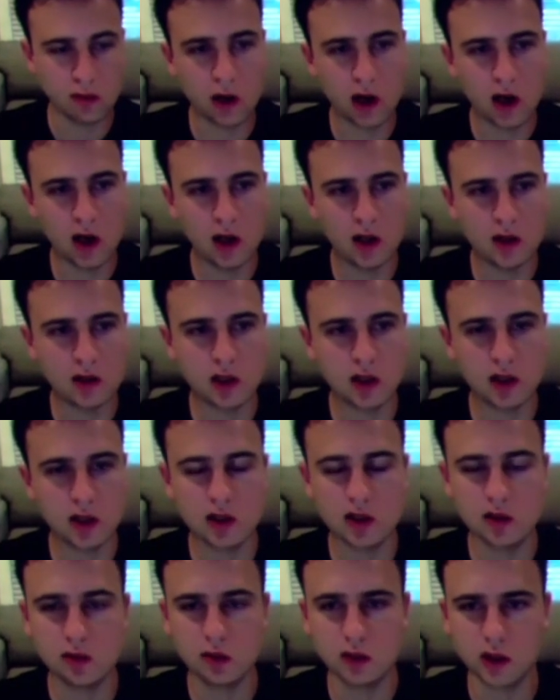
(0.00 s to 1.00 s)
from Binance,
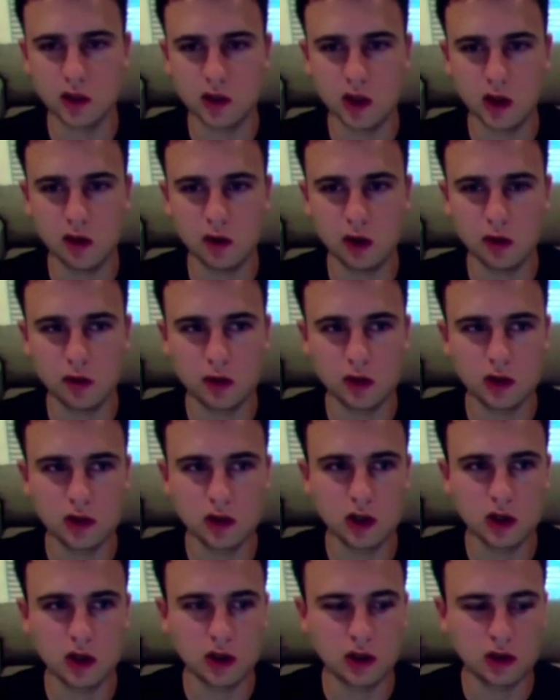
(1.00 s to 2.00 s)
this is the time when we
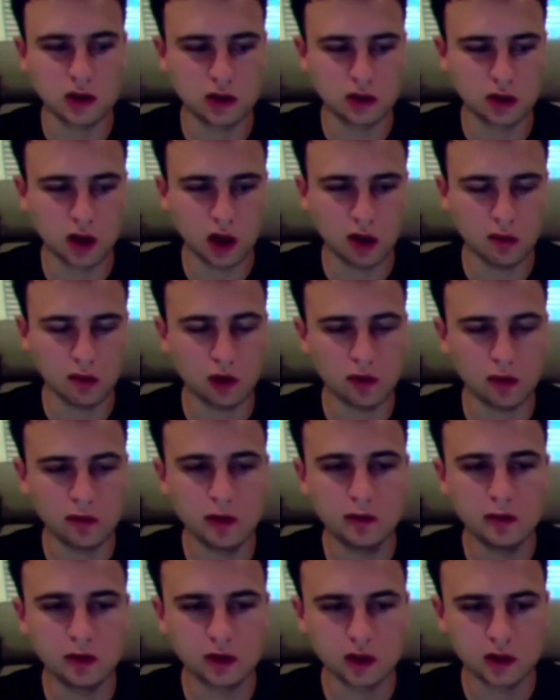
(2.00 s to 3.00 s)
started to get more
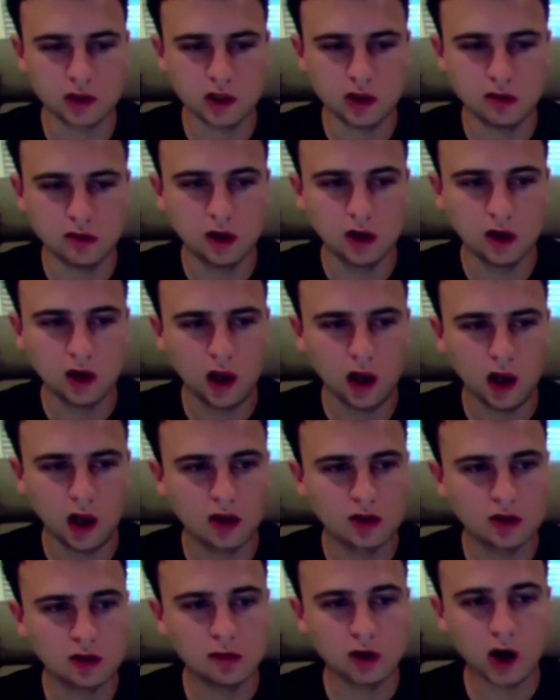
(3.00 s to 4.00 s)
people on the team.
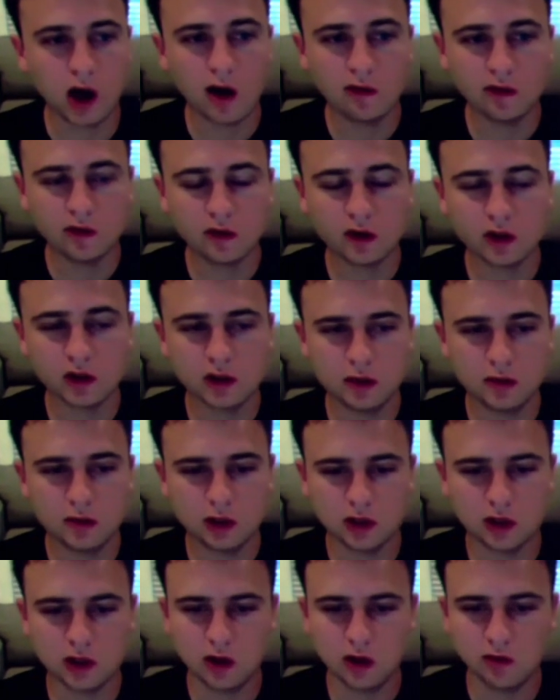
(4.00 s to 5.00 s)
And so half of our team
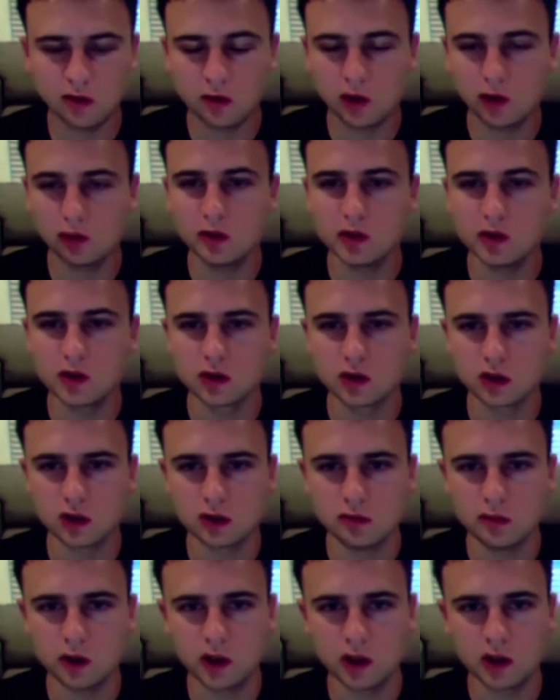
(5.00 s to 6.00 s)
just came from the open
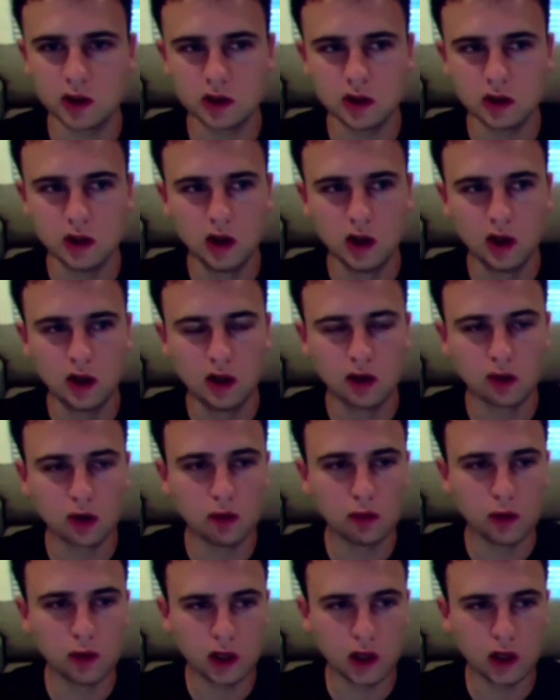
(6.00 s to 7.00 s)
source because they
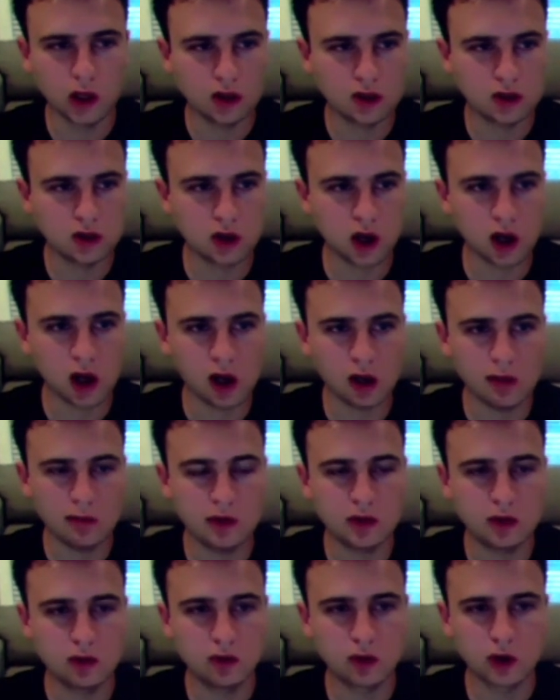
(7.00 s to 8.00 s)
were willing to
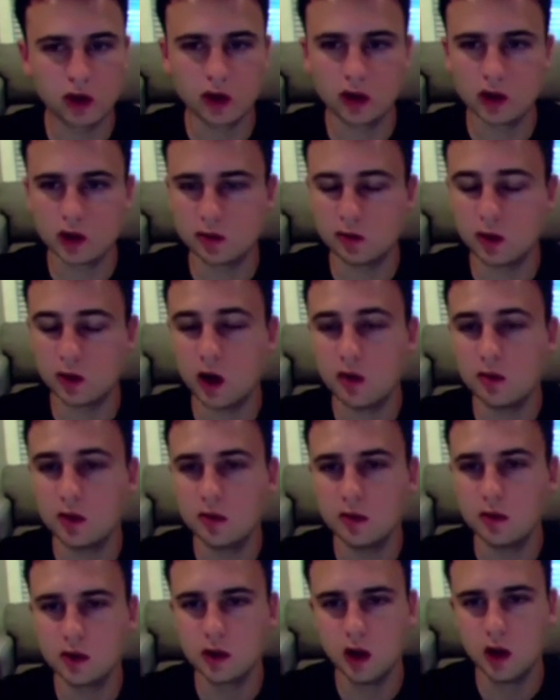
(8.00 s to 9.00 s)
help to work on these
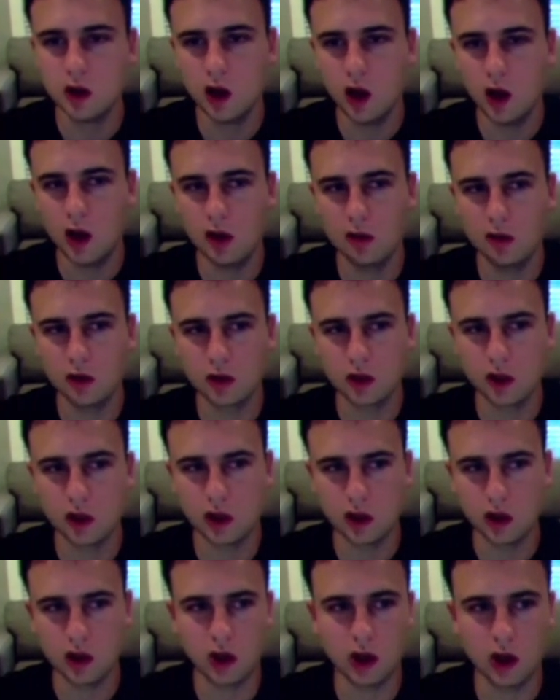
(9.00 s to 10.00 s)
problems. And it was
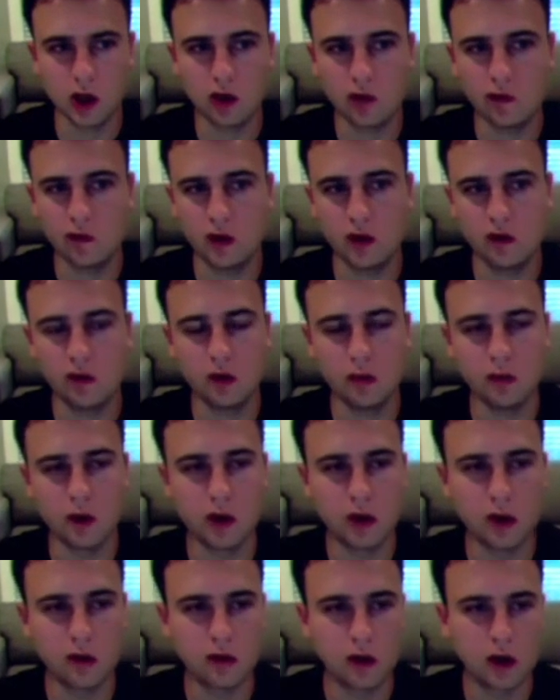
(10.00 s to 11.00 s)
like kind of good fit for
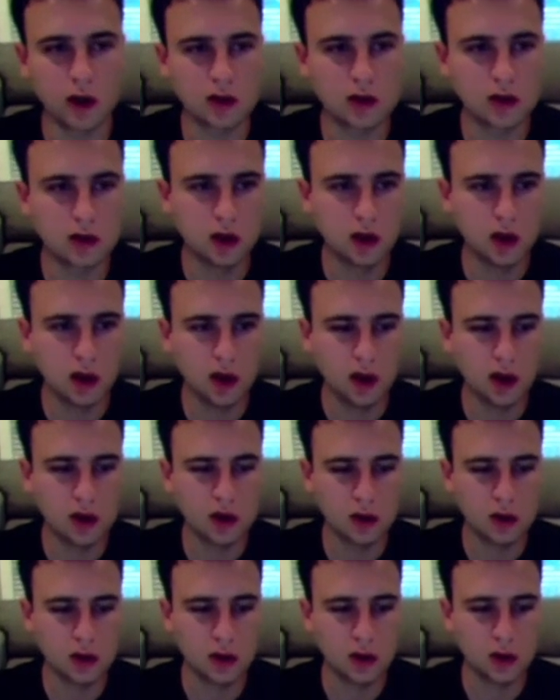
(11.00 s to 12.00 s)
both of us.
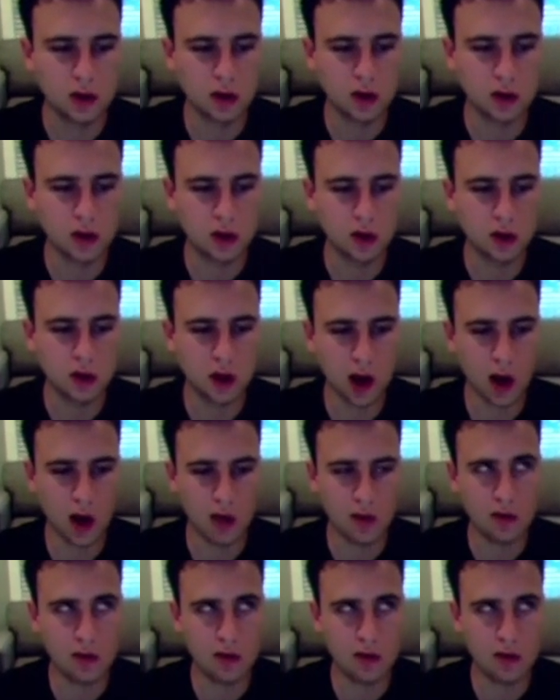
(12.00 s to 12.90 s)
So now we have